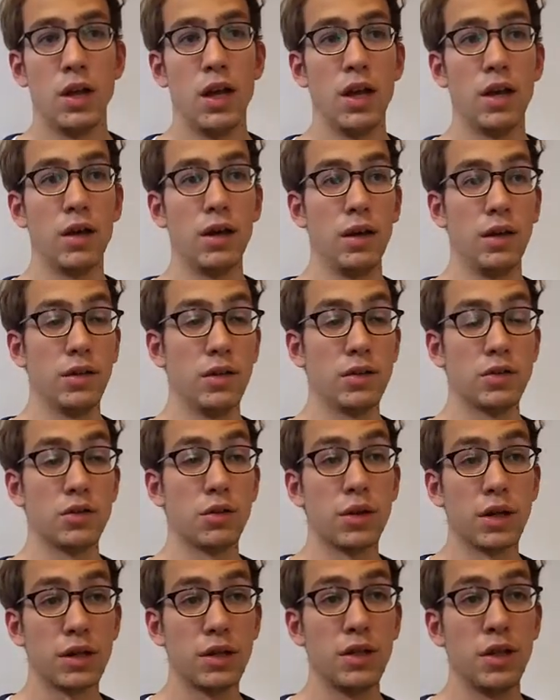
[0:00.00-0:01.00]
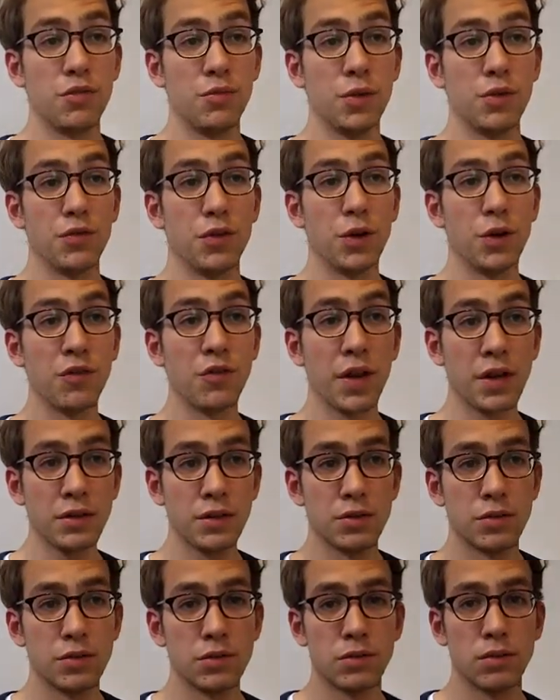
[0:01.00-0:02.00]
And historically, they've been very
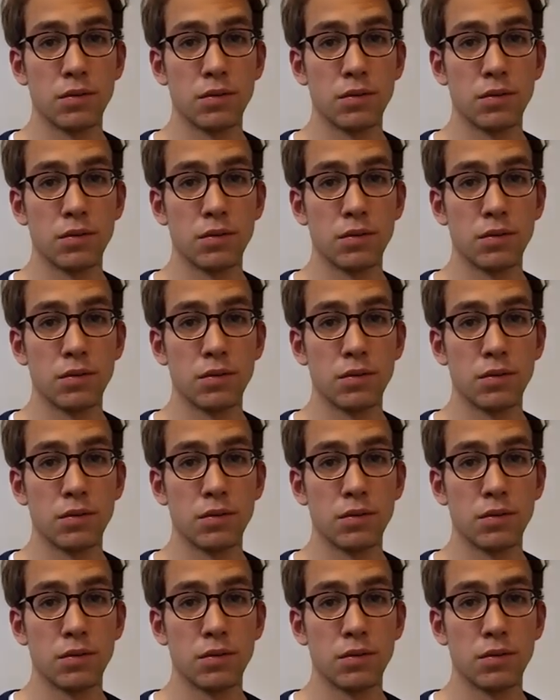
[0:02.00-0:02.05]
effective.